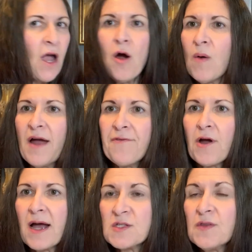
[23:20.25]
oh, I
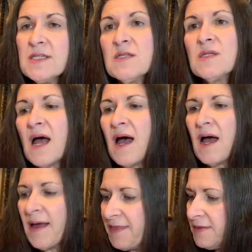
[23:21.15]
forgot. So this is, uh,
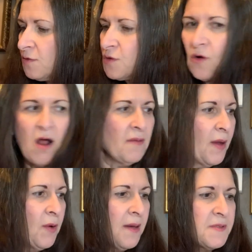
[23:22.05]
I think those are all of my
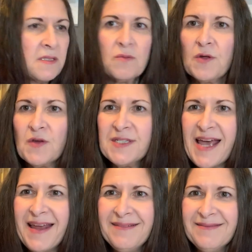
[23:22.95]
whips. Were those
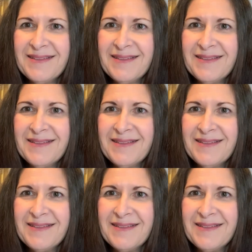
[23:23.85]
10?